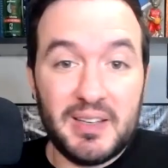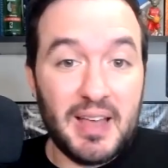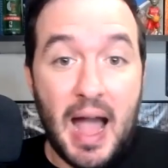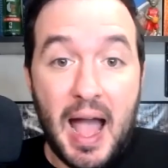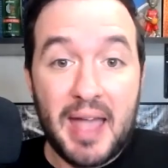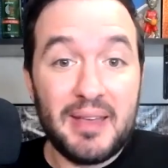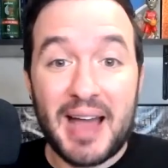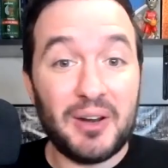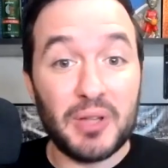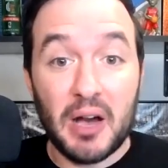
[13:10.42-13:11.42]
I
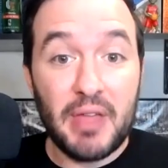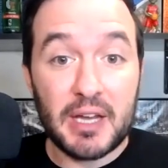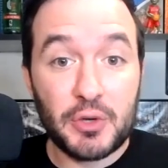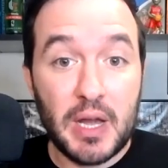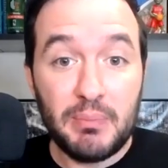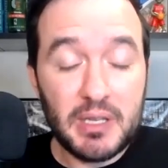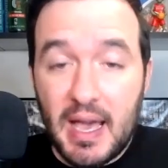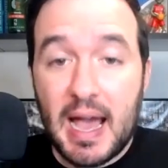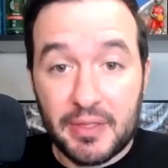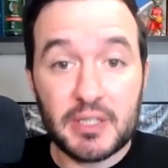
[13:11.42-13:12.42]
don't love that trade, but
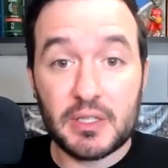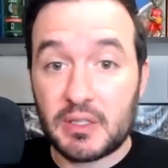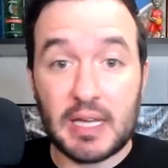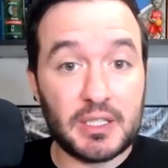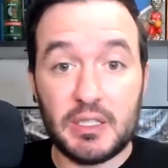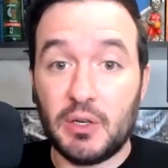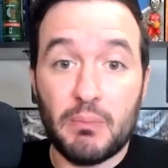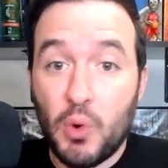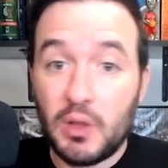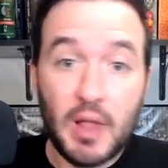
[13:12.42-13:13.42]
yeah, that's
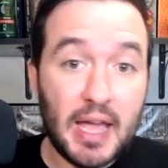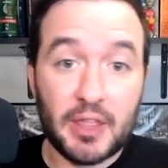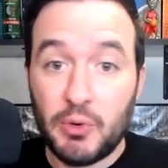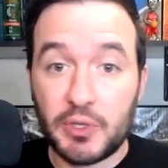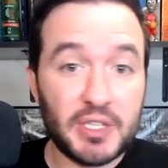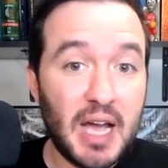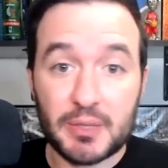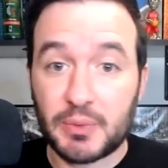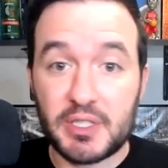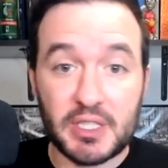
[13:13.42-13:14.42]
more length, more size
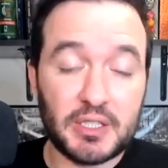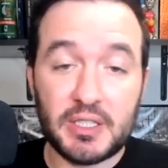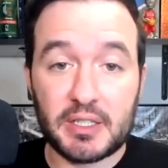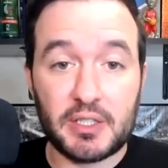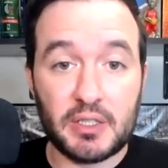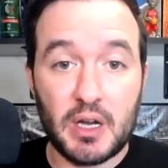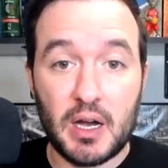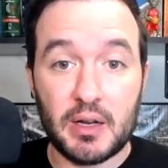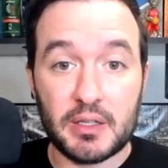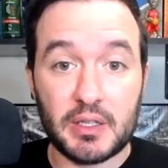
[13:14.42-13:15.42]
with
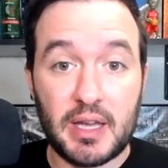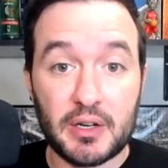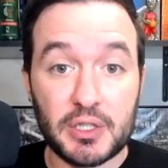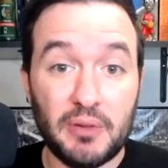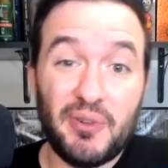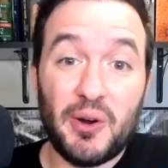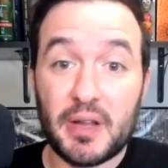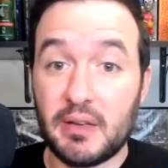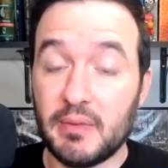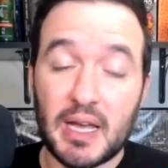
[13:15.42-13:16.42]
6'6", Caris LeVert.
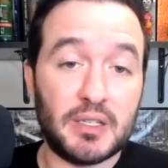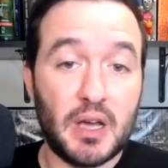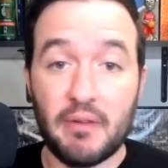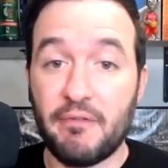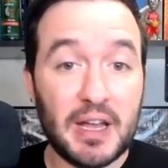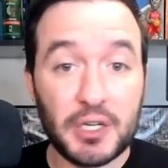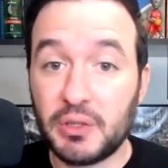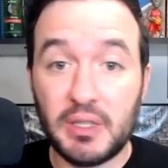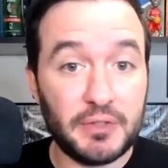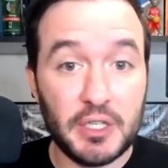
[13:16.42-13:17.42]
And
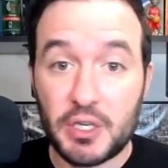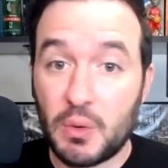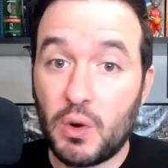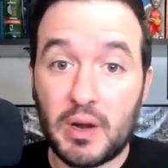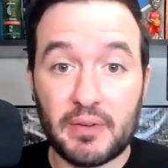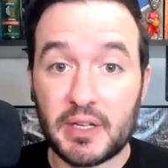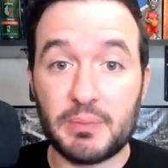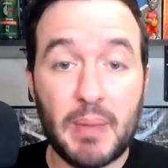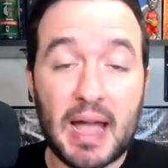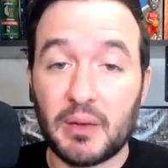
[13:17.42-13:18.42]
eventually if TJ Warren ever gets
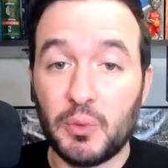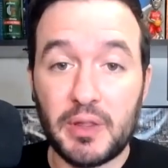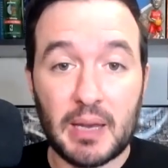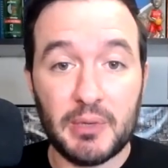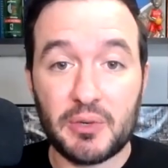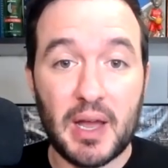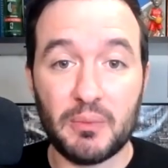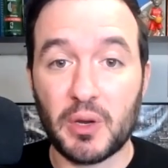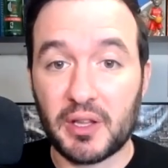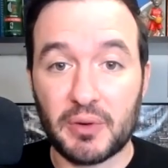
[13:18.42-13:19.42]
back, and wouldn't that be great?
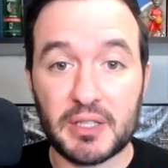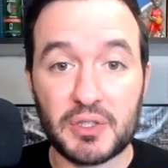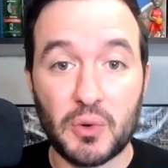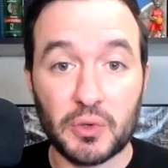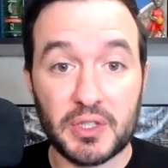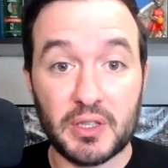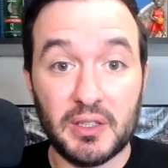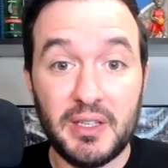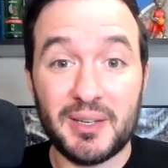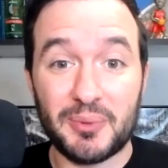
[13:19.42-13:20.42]
One of the great scorers in the
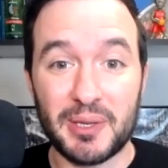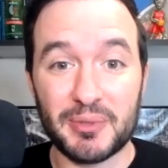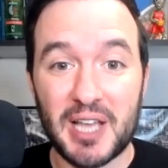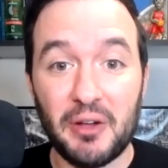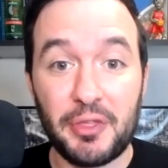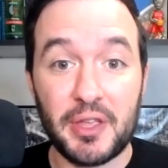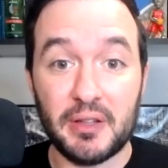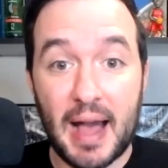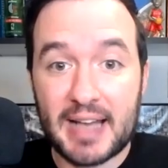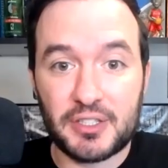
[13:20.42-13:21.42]
league when he was healthy
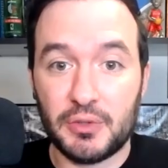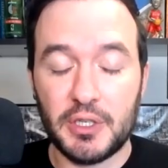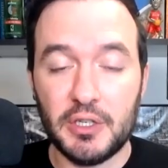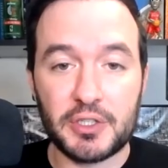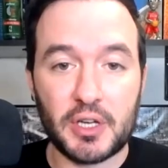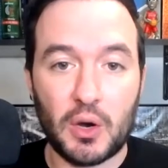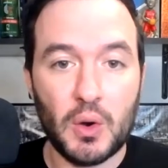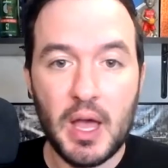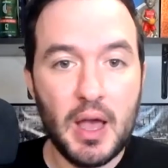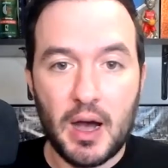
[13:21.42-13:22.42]
last 2 years ago,
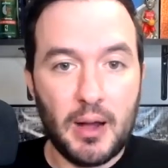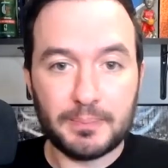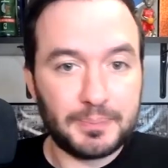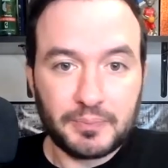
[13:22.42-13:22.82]
6'8",